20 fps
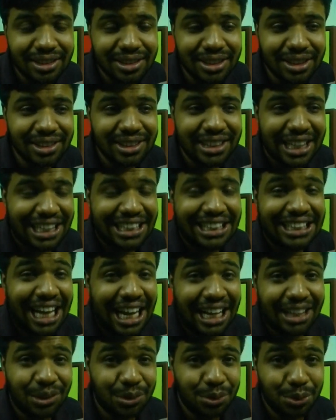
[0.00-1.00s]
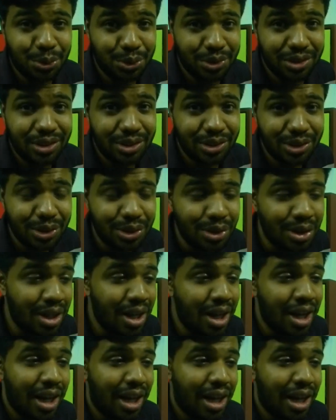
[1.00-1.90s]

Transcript: just get tattooed, you know?